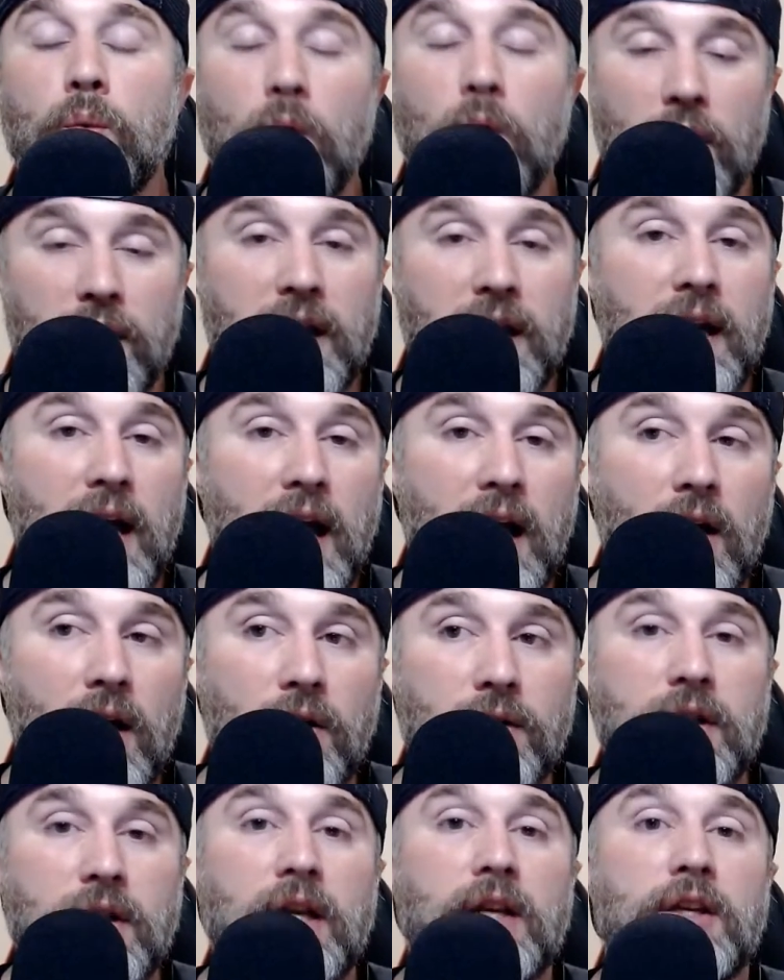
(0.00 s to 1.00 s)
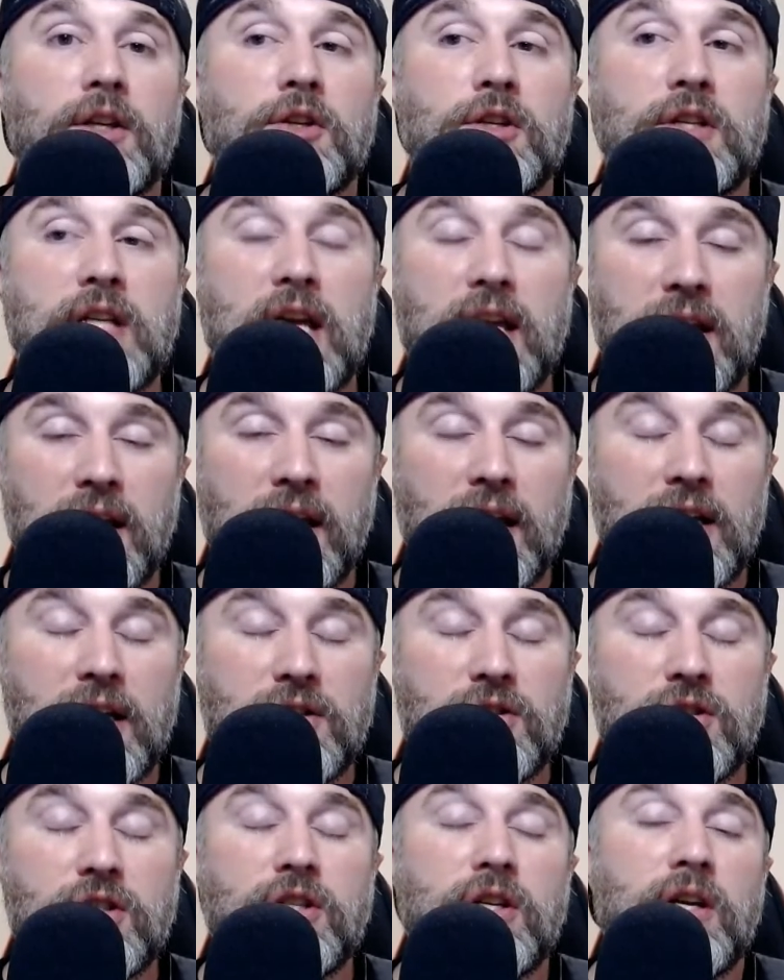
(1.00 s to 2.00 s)
working out and taking
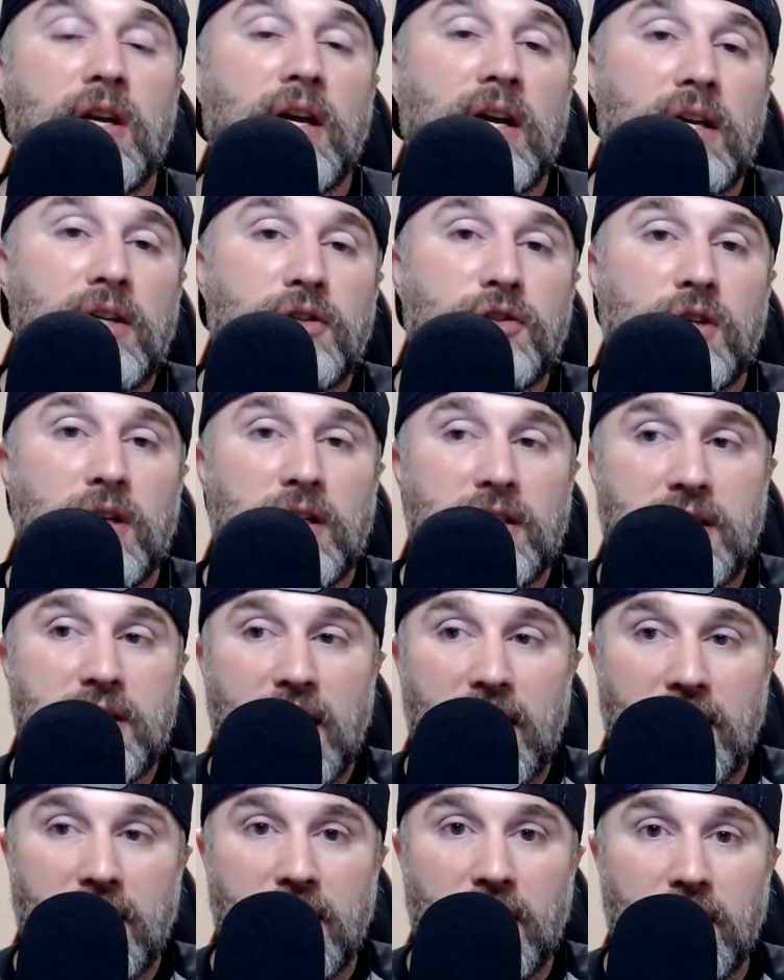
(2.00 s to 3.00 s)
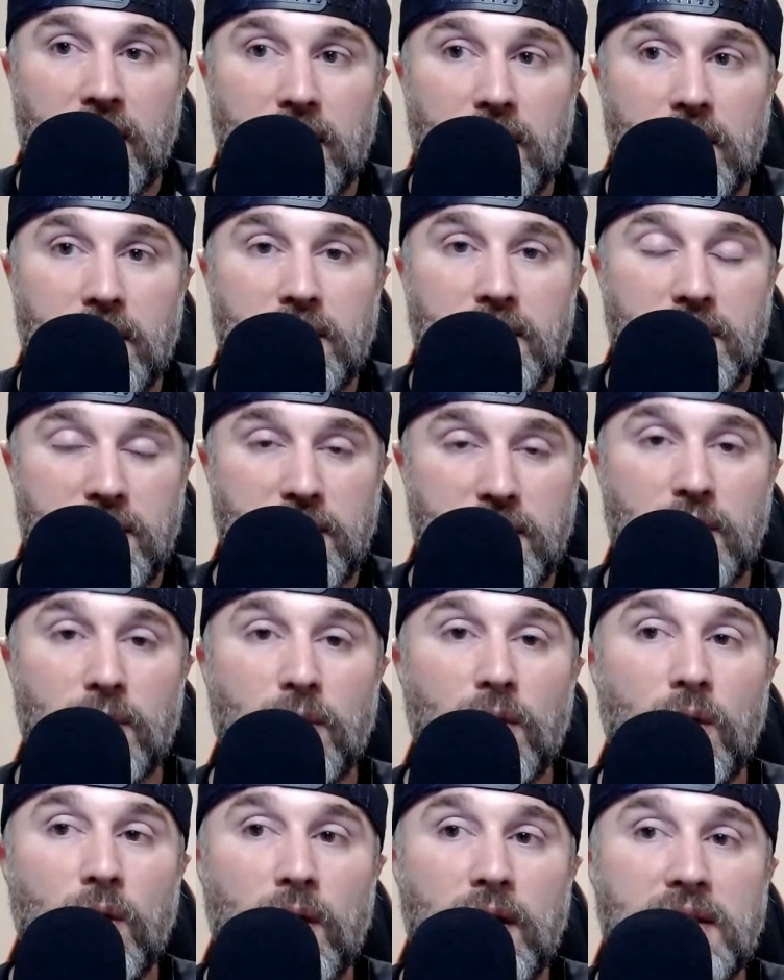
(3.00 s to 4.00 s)
HGH and taking
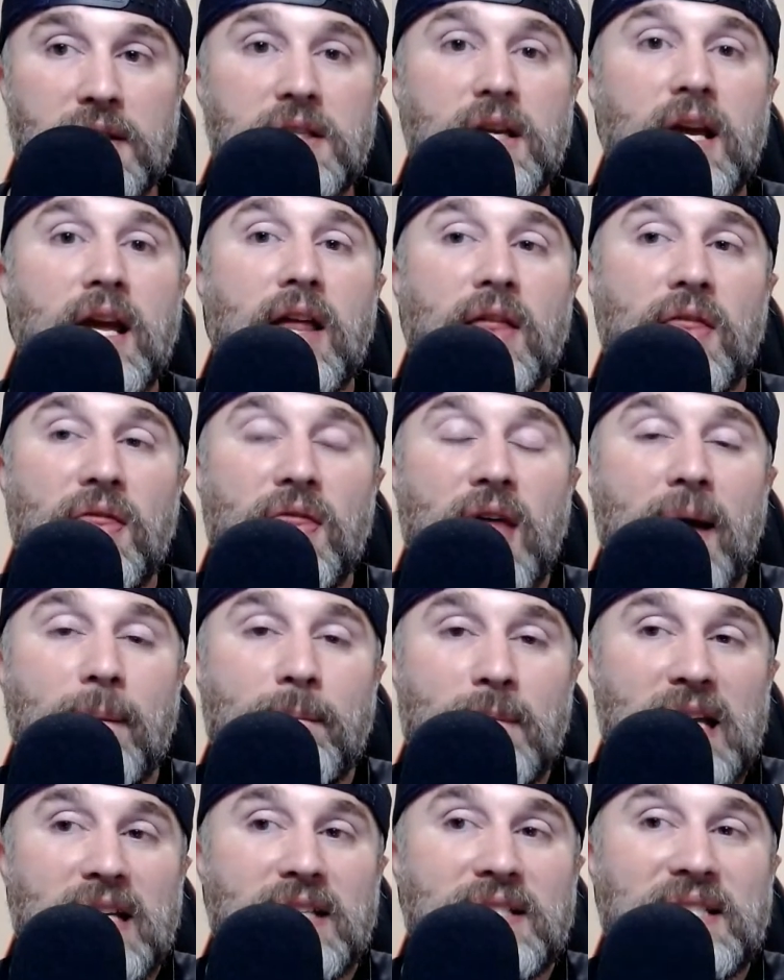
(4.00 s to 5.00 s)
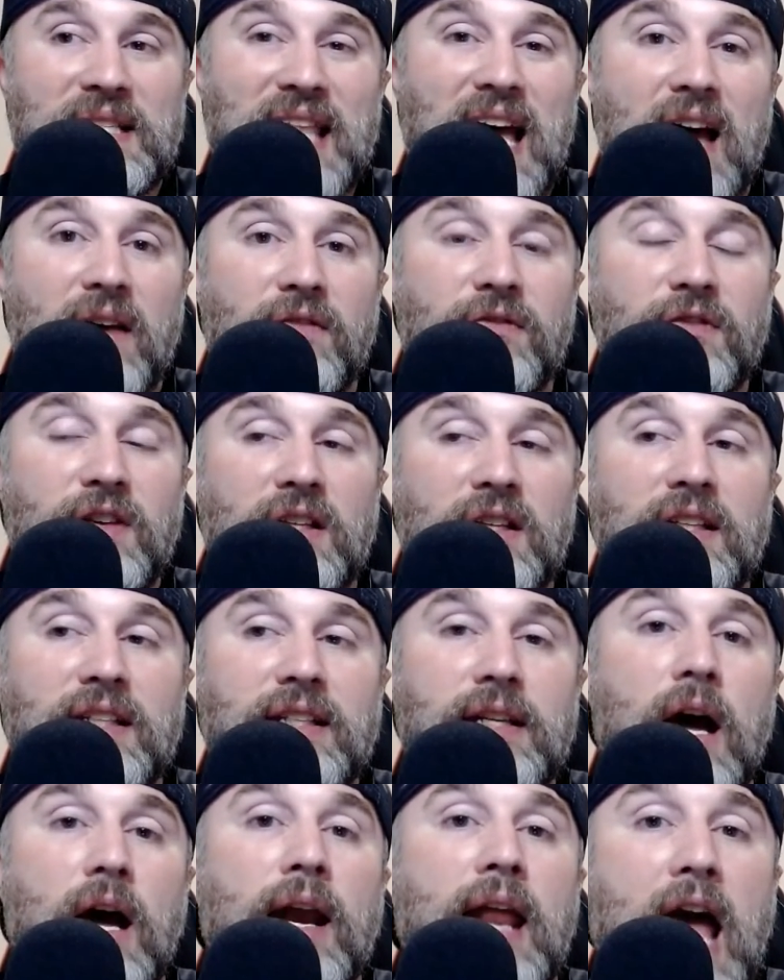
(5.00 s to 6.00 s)
steroids, that makes that feeling
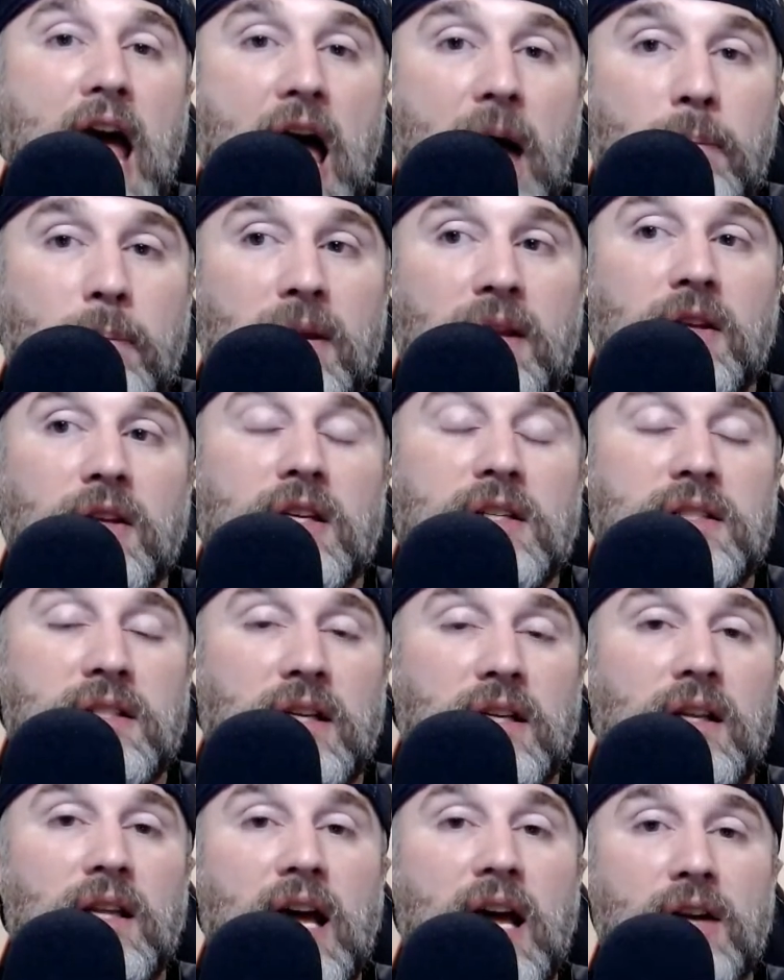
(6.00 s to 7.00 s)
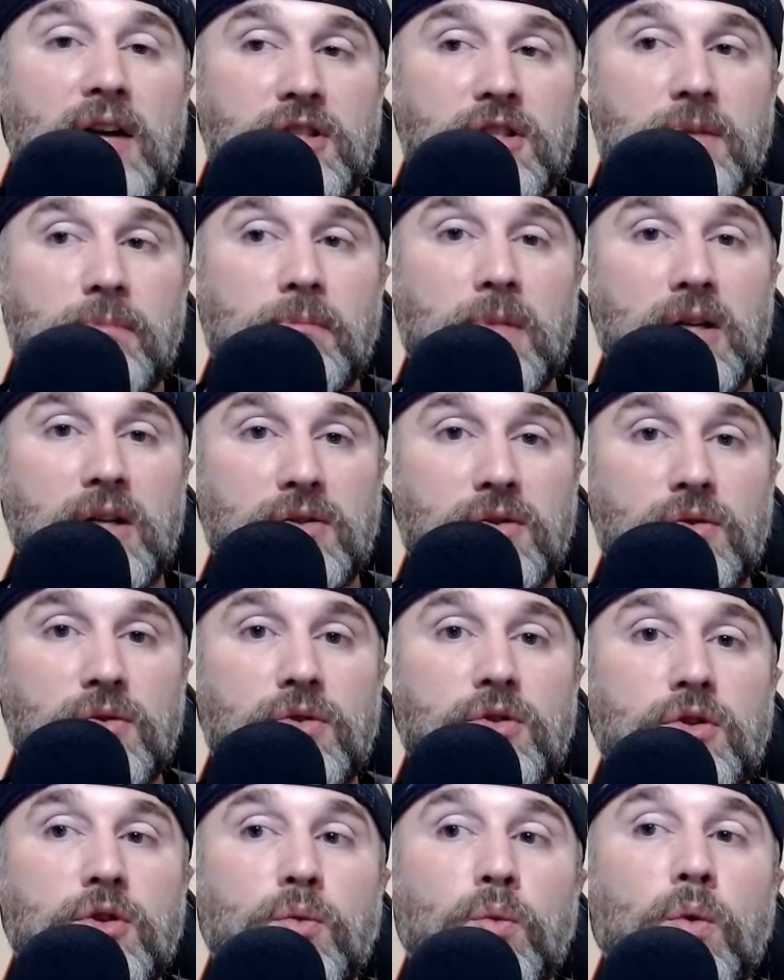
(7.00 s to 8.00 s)
not happen because it allows the
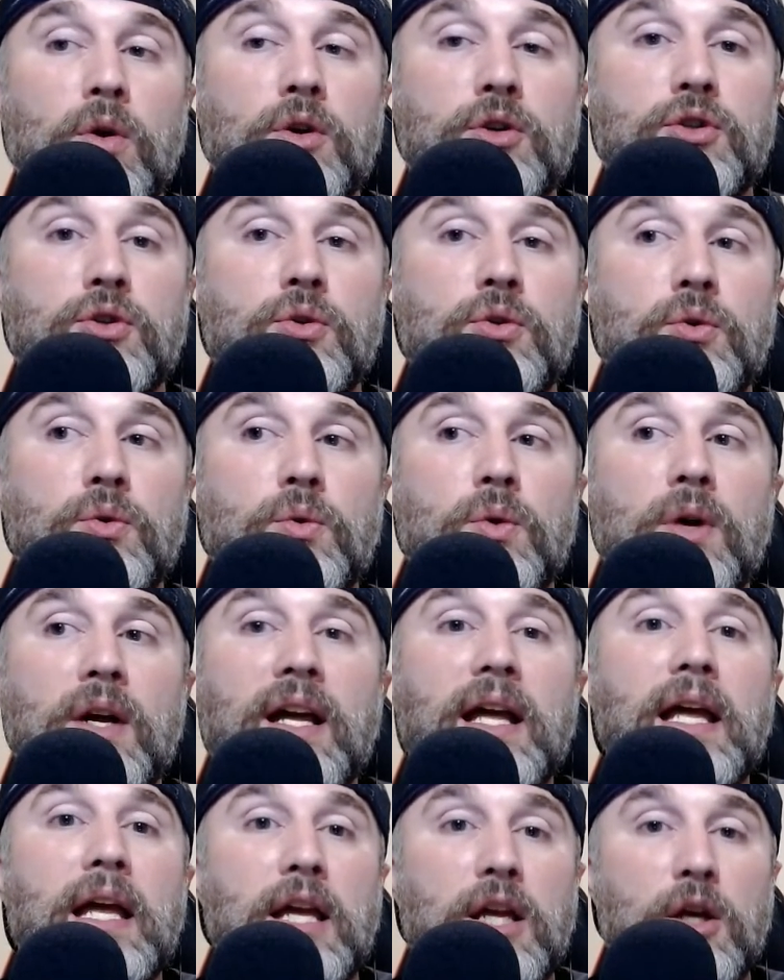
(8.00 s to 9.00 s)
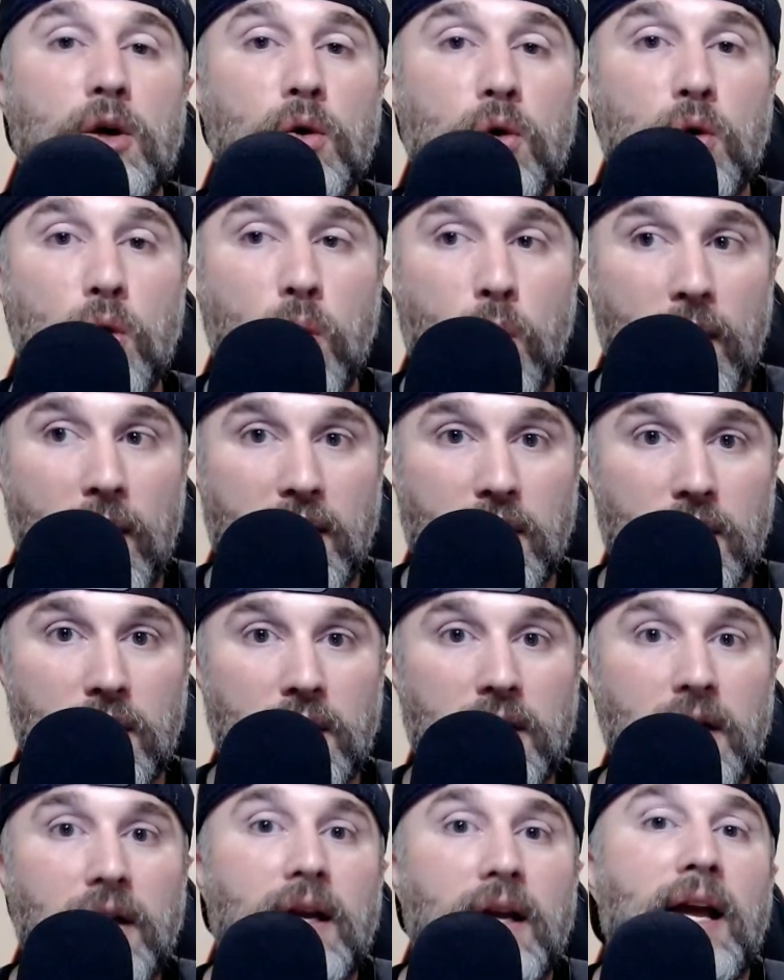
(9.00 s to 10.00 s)
muscles to heal
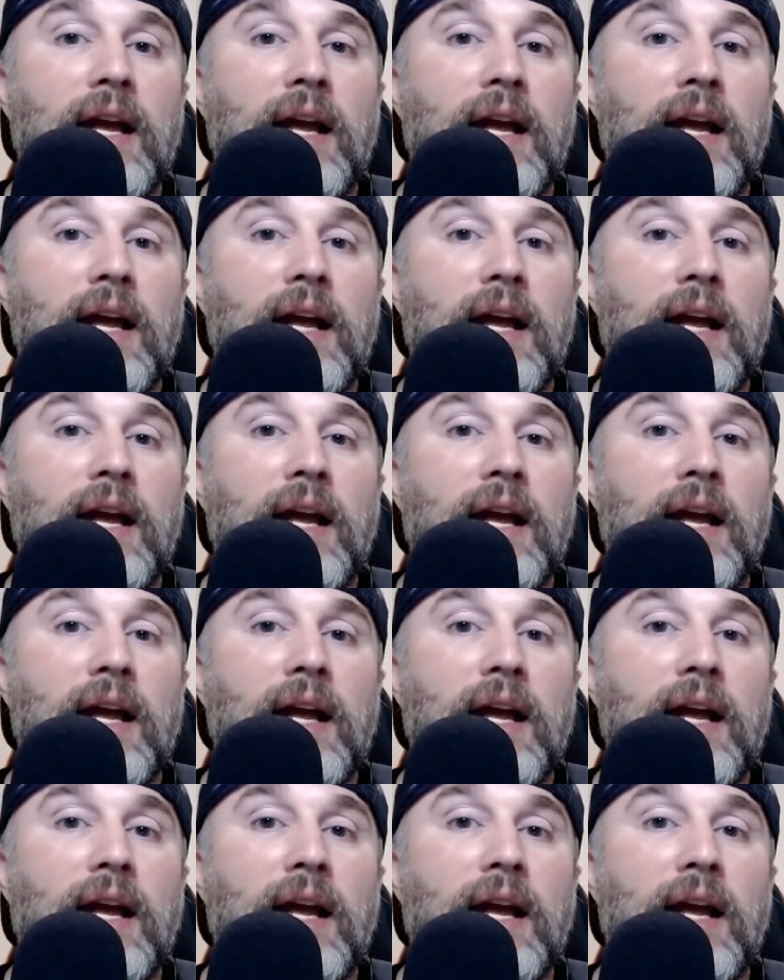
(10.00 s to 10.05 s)
quicker.